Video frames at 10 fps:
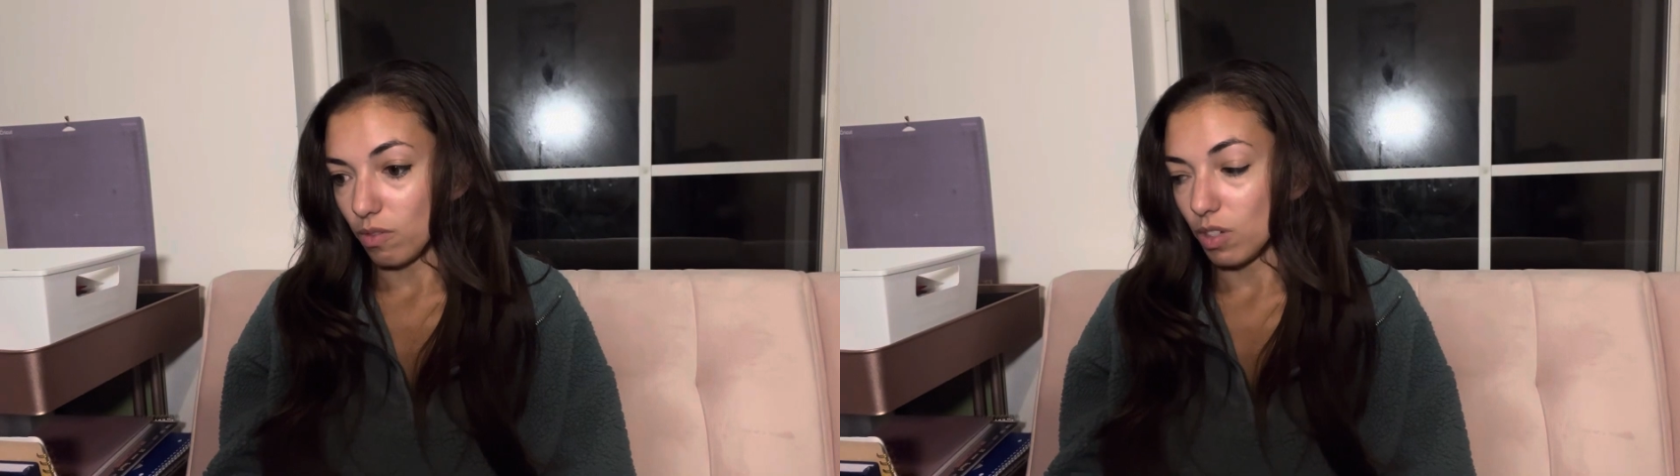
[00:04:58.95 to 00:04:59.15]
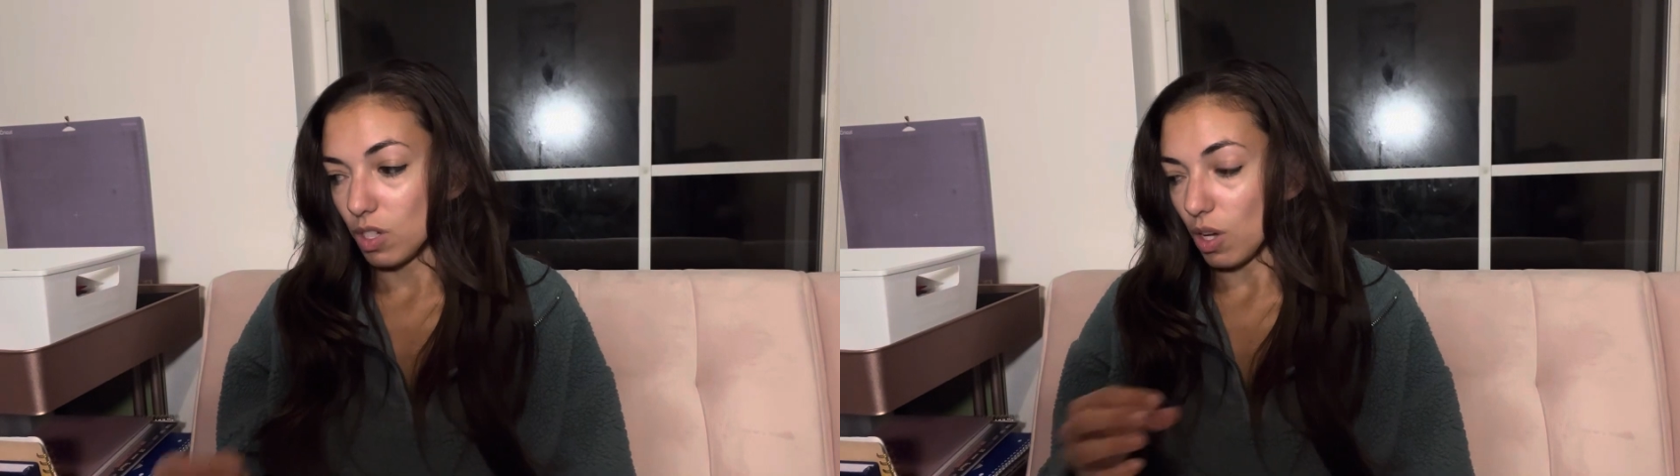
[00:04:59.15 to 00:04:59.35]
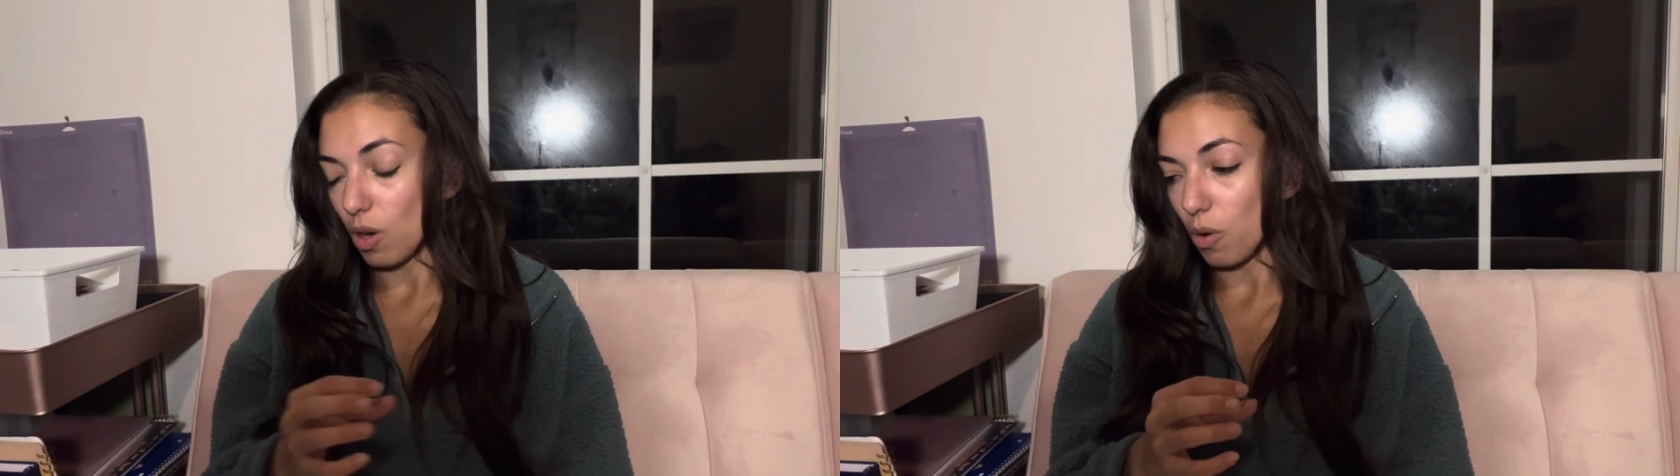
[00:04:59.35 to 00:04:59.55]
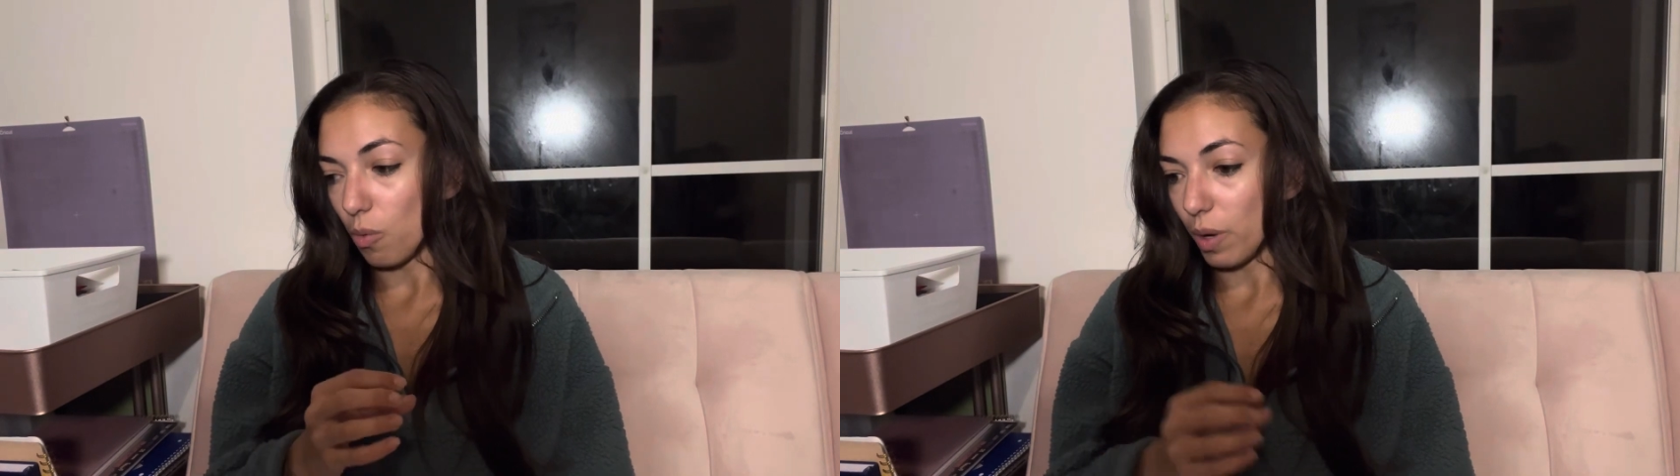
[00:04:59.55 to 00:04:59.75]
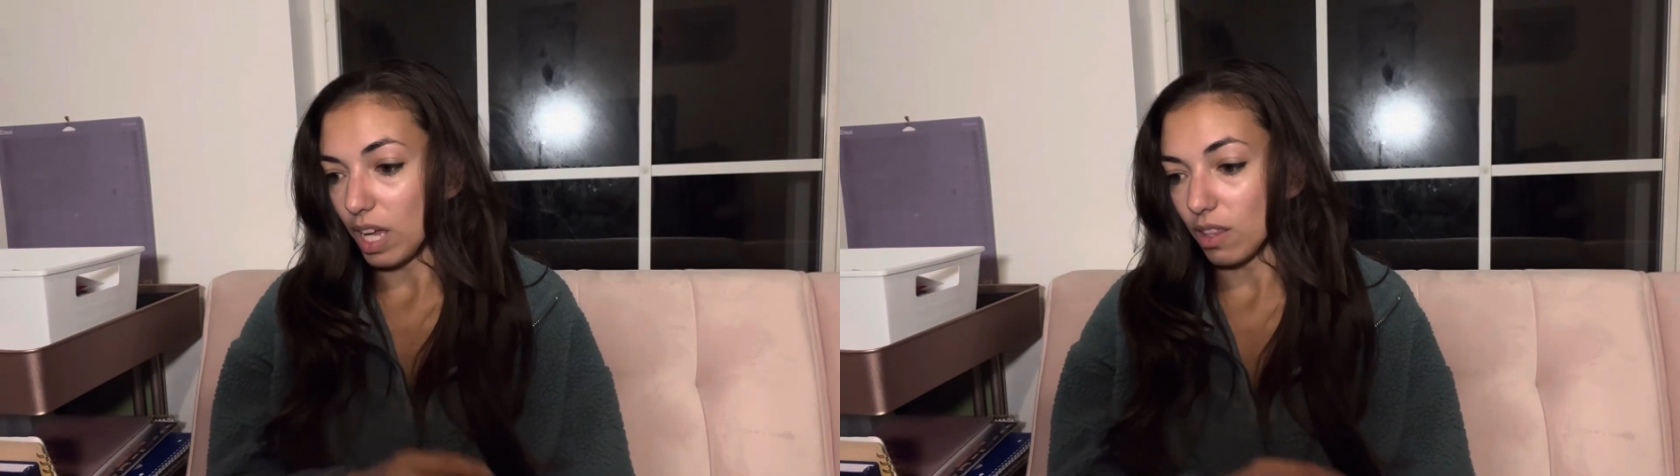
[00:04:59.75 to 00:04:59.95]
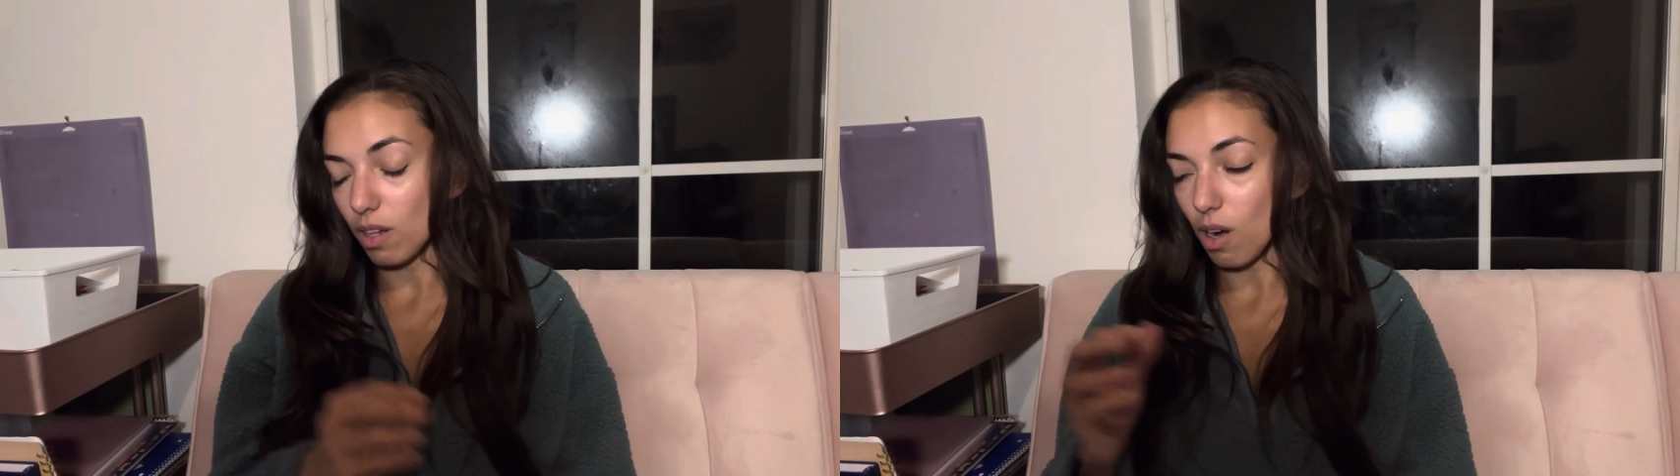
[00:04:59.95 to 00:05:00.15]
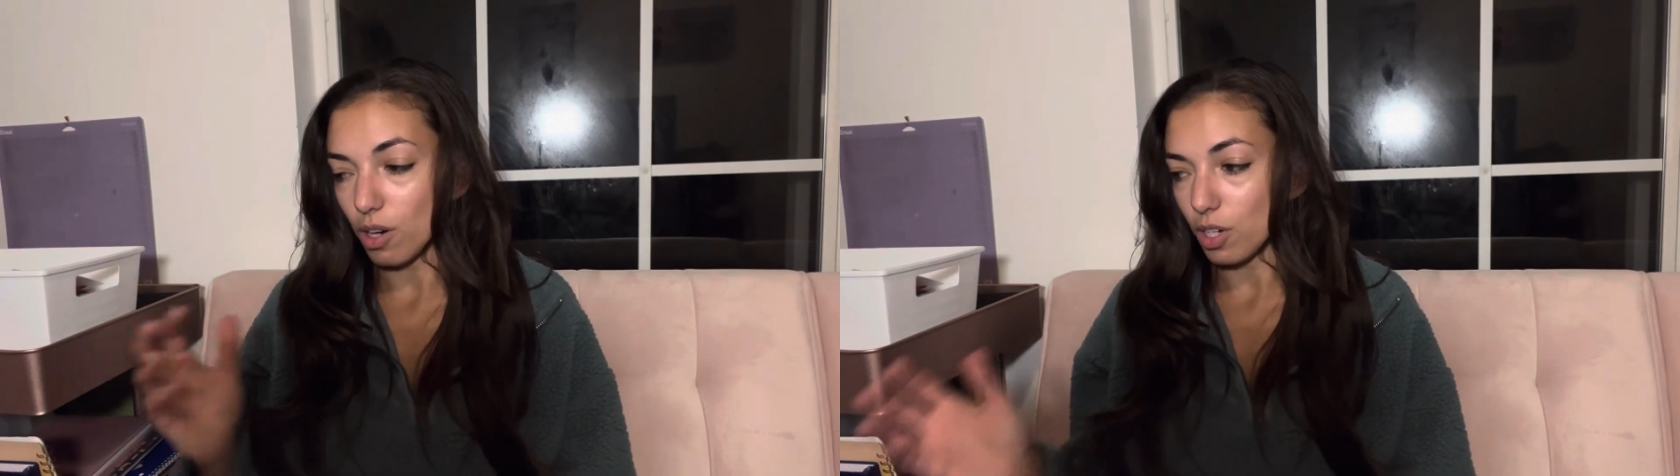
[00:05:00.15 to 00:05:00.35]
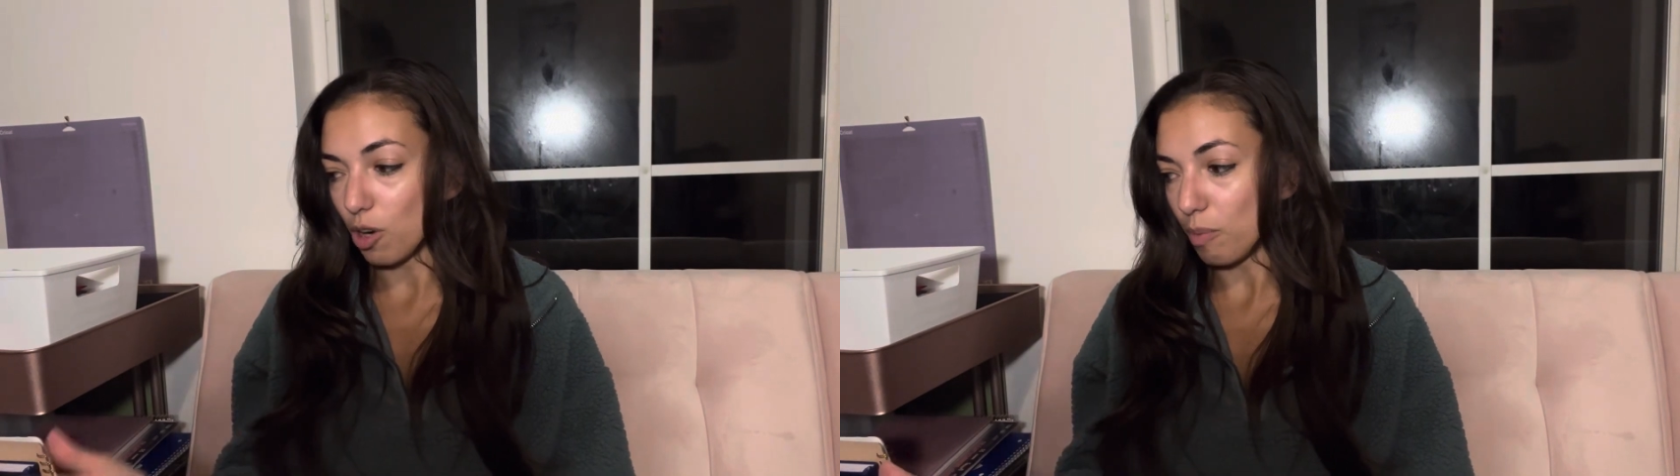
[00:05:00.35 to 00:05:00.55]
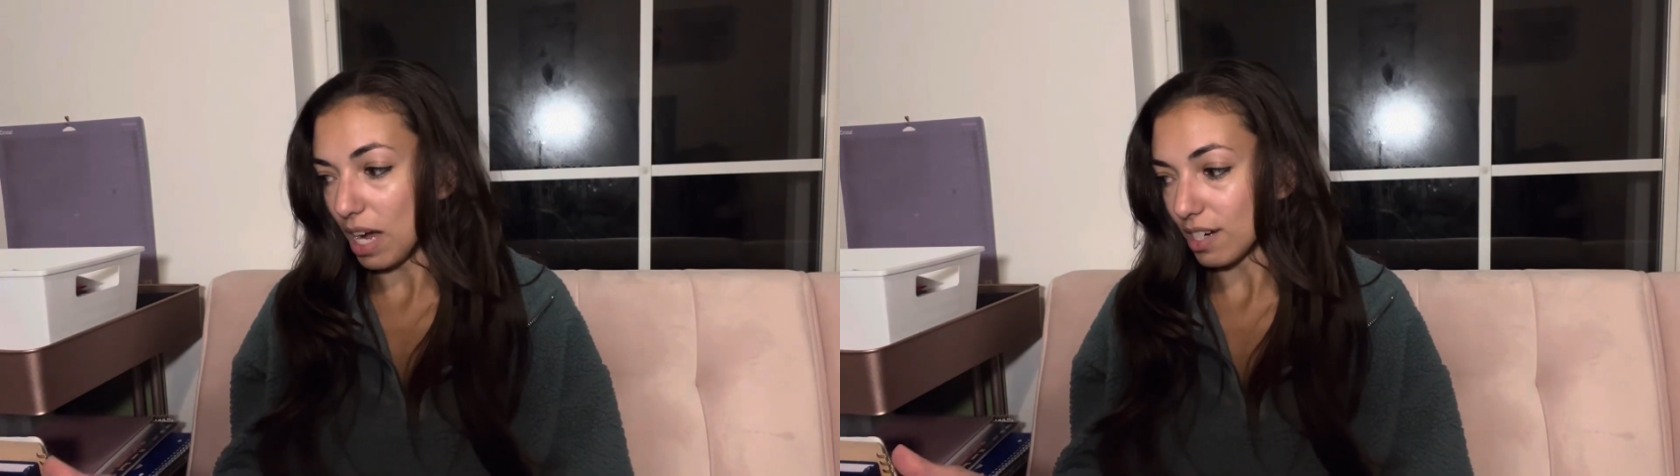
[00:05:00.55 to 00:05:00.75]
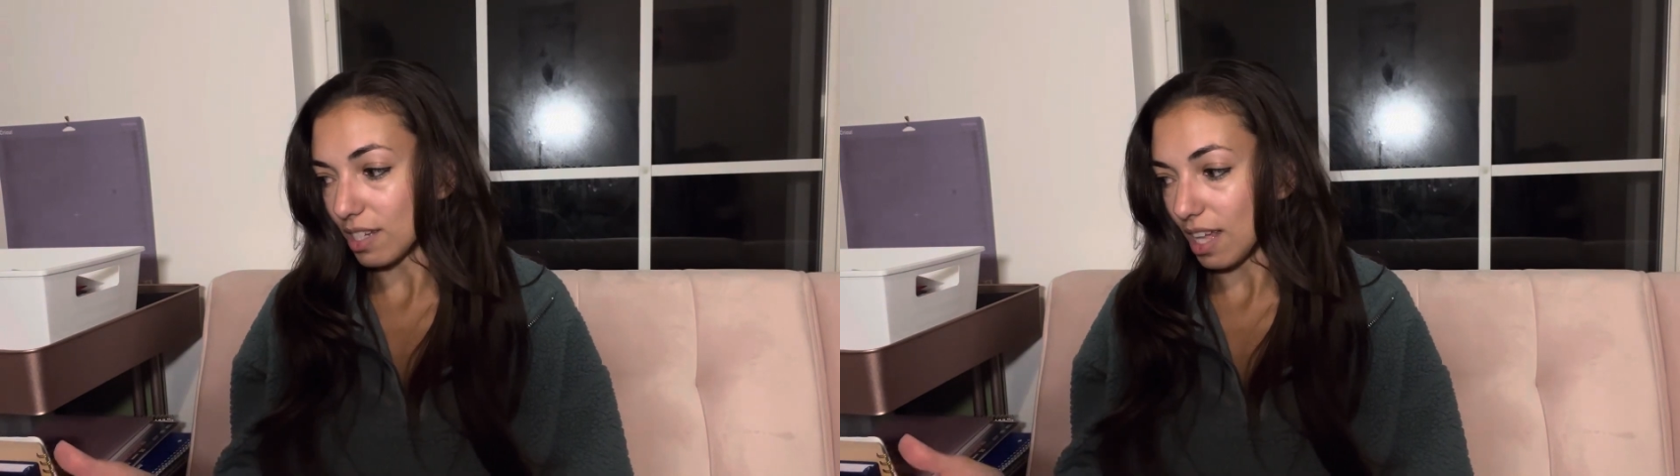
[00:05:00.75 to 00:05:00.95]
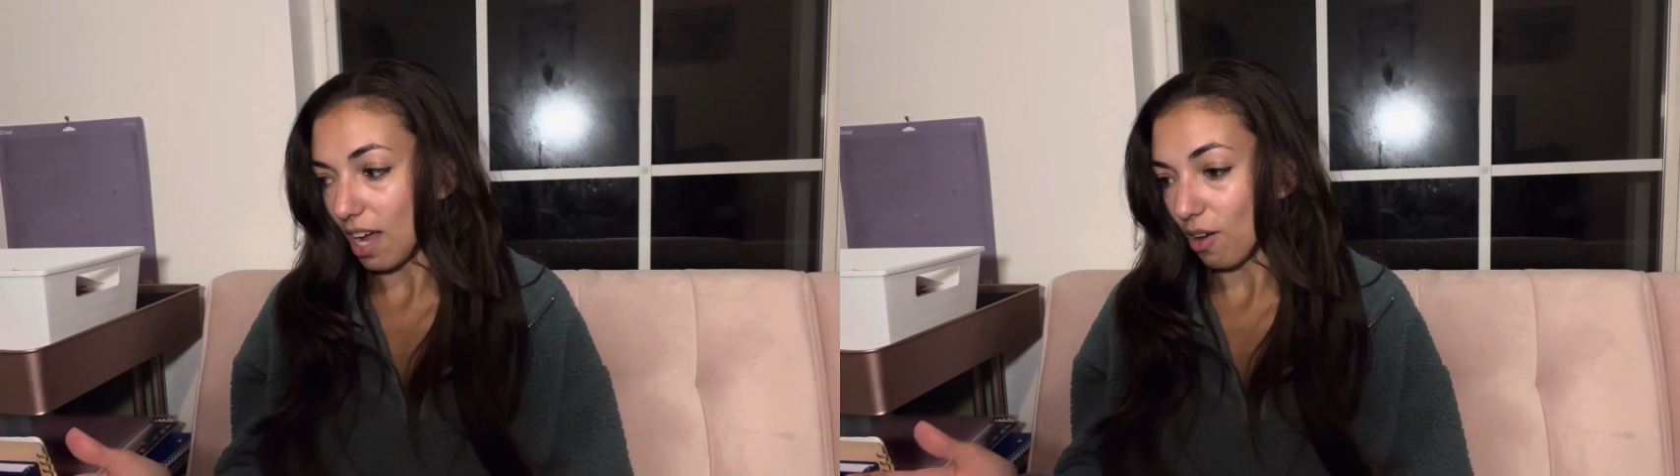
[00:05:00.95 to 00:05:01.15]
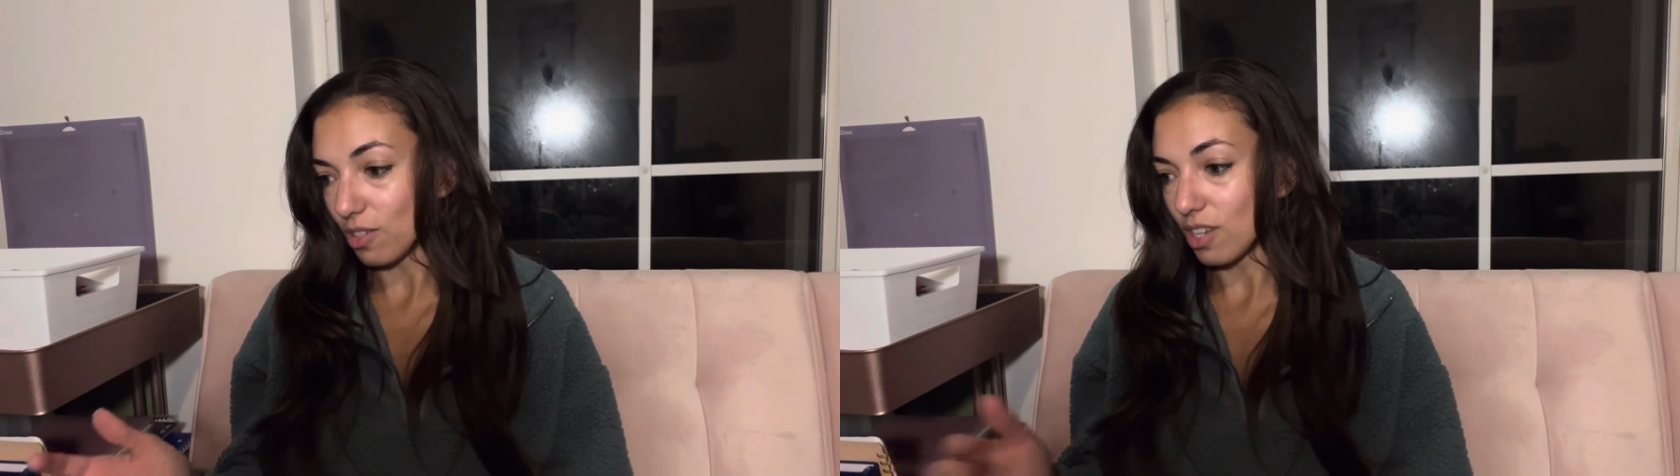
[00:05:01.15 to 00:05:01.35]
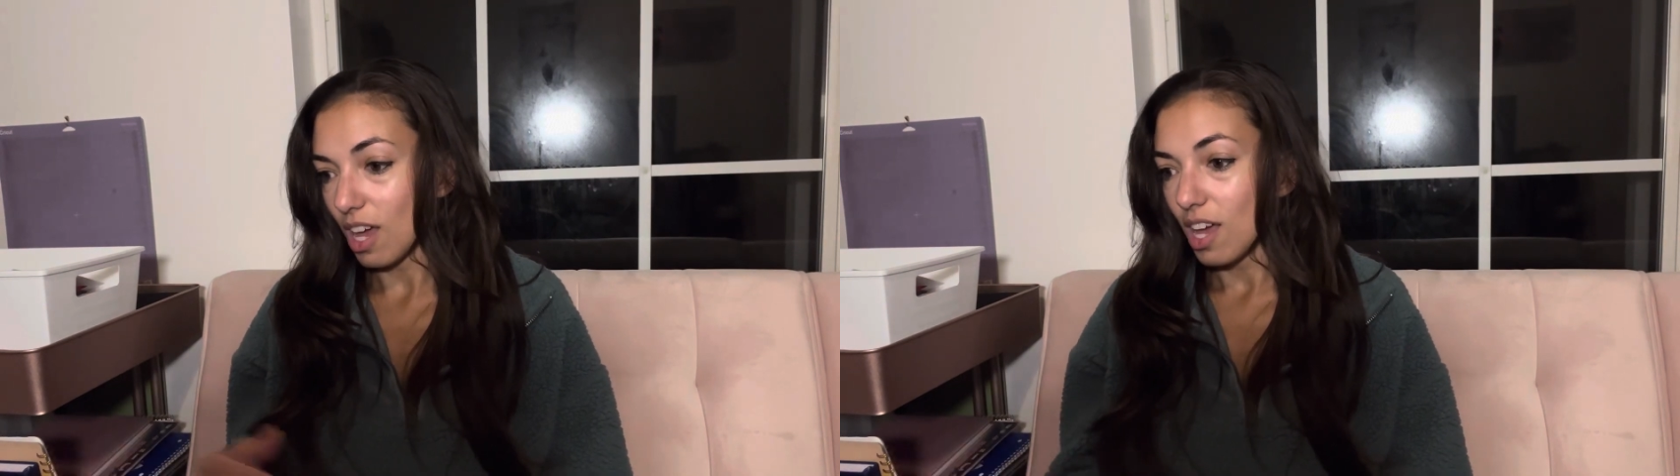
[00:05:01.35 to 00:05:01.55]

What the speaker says: So we get the car towed back to the house.